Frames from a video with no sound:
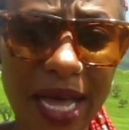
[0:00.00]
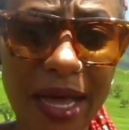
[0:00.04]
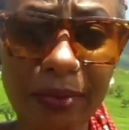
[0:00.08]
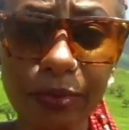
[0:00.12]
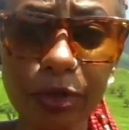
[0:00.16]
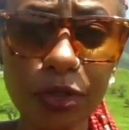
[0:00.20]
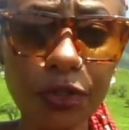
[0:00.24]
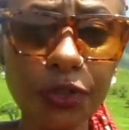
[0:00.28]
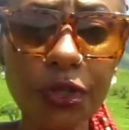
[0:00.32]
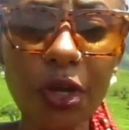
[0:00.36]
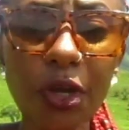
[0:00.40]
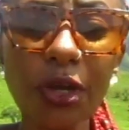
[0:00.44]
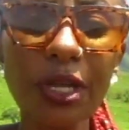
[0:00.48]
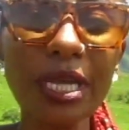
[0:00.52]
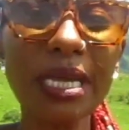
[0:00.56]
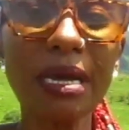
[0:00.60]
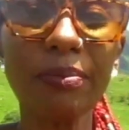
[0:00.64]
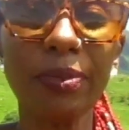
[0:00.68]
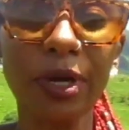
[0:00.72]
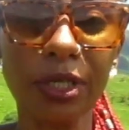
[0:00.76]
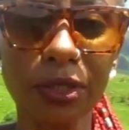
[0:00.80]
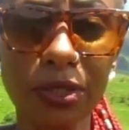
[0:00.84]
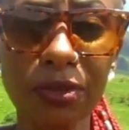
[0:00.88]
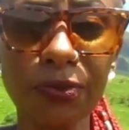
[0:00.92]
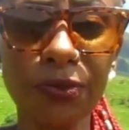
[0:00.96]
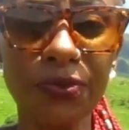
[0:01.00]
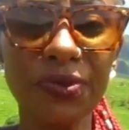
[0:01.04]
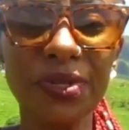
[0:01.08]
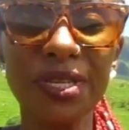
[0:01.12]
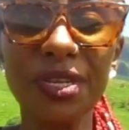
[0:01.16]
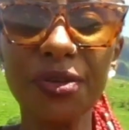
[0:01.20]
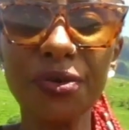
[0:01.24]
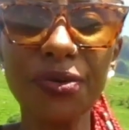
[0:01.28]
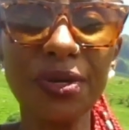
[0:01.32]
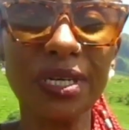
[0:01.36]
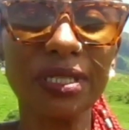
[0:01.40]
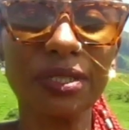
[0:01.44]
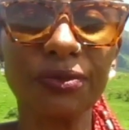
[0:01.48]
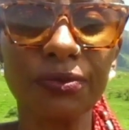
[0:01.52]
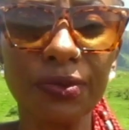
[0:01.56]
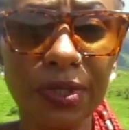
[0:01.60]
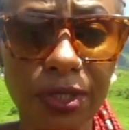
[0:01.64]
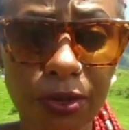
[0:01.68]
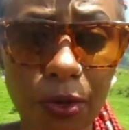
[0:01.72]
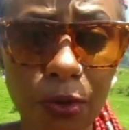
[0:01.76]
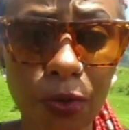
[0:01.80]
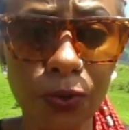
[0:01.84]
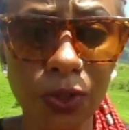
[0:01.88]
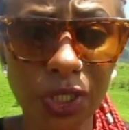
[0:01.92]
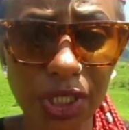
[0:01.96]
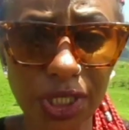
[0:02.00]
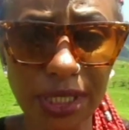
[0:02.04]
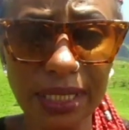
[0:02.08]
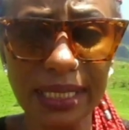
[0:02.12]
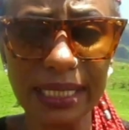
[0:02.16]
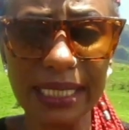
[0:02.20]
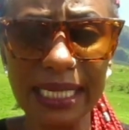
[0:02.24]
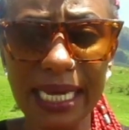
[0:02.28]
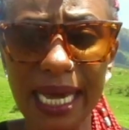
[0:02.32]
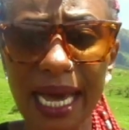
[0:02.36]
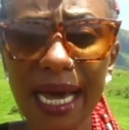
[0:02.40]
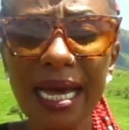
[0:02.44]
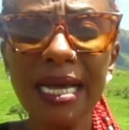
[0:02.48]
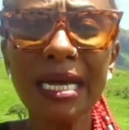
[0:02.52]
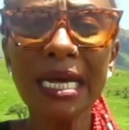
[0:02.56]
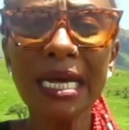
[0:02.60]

I'm not talking about New Year's resolutions here.